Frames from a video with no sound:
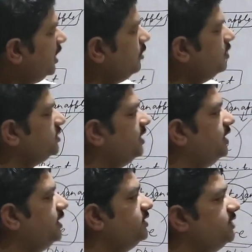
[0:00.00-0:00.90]
particular
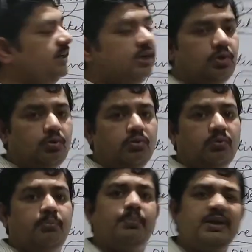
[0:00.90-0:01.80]
sentence
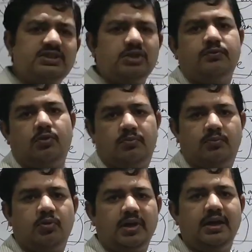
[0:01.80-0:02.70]
into passive form.
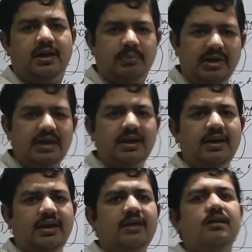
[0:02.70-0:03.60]
Okay,
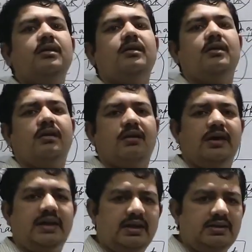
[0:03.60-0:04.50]
grammatically
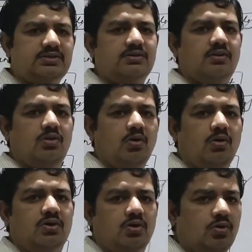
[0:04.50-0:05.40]
it is
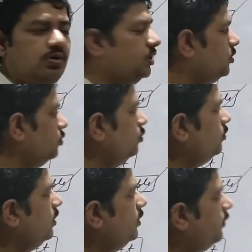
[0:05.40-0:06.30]
not good
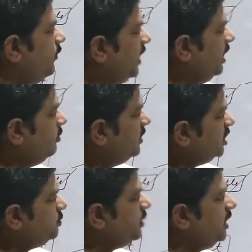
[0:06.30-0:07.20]
to frame
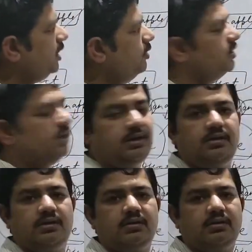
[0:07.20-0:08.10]
this
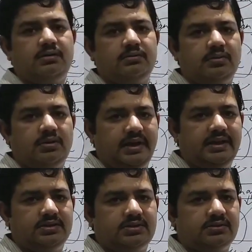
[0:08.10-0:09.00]
particular
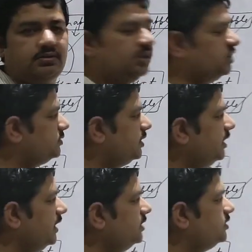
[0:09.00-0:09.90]
tense, this
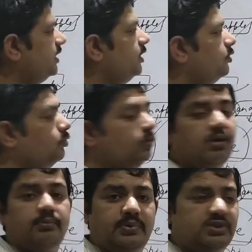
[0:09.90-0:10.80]
sentence
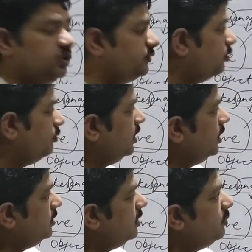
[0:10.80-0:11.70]
into passive form.
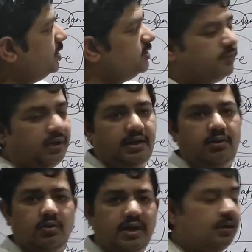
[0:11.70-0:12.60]
The birds
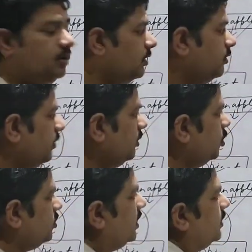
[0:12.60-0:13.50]
fly. Okay, one
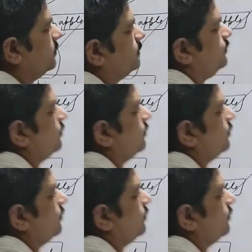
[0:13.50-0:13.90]
more thing,